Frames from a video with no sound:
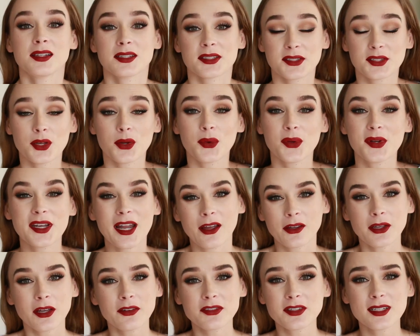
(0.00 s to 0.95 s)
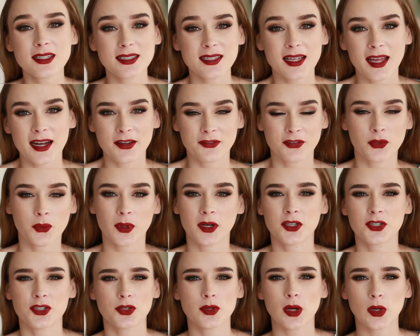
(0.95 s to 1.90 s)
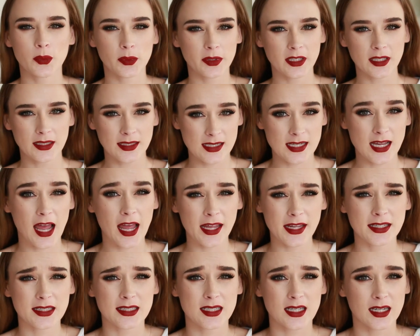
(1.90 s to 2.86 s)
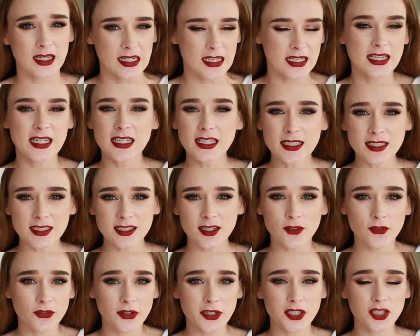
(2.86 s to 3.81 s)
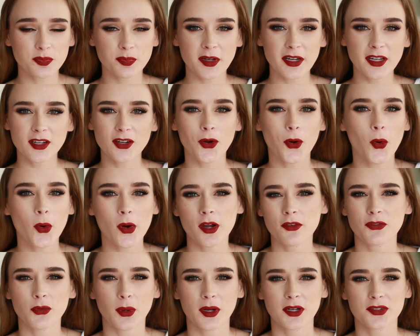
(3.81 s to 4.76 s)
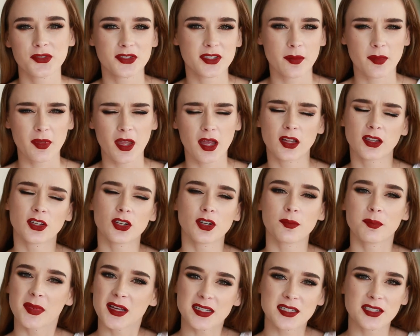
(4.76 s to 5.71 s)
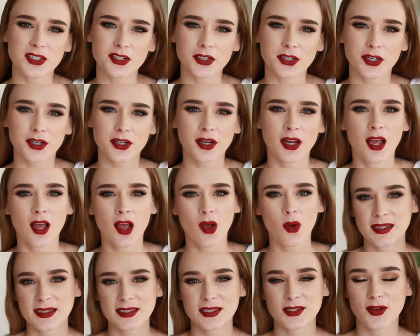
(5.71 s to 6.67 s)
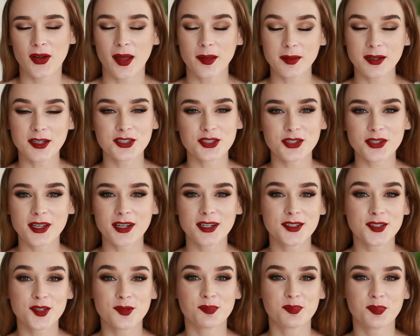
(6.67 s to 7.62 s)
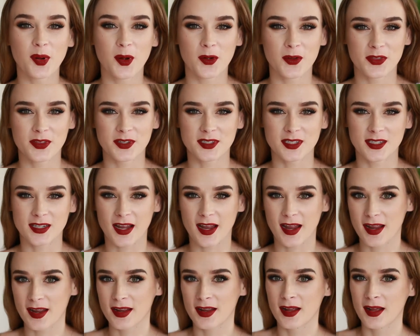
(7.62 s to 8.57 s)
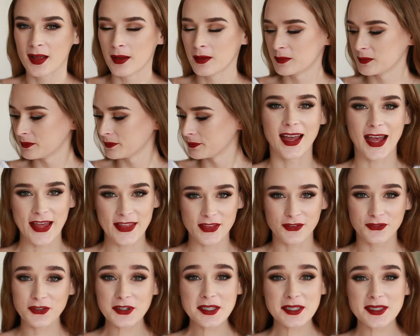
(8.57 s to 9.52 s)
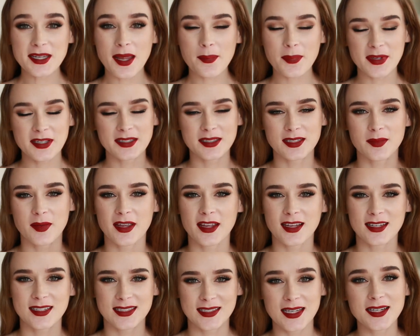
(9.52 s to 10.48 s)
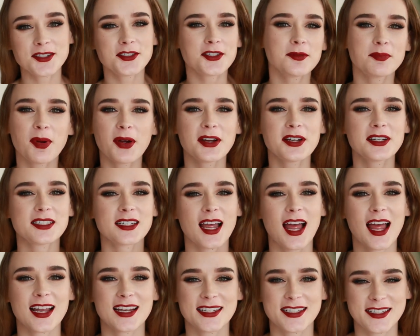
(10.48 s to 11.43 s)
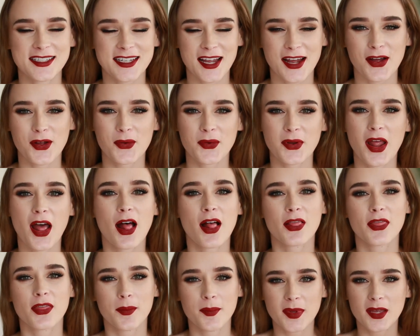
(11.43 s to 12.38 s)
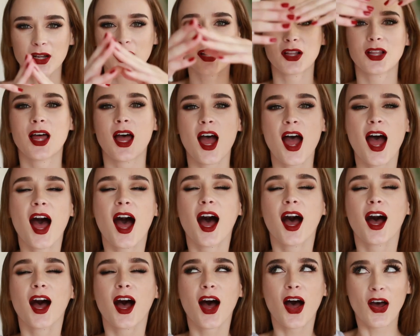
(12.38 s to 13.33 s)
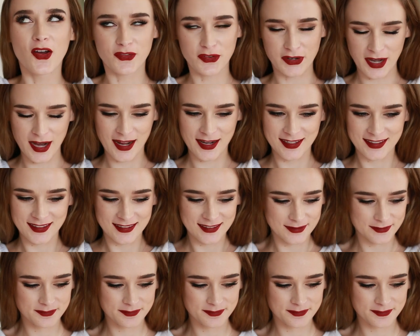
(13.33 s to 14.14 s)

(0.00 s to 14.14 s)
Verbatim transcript: So now you have to decide if you wanna do a really tight, neat French braid or if you wanna do something a little messier. So I'm gonna show you how to do both today. And the first step is to make a center part down the middle of your head.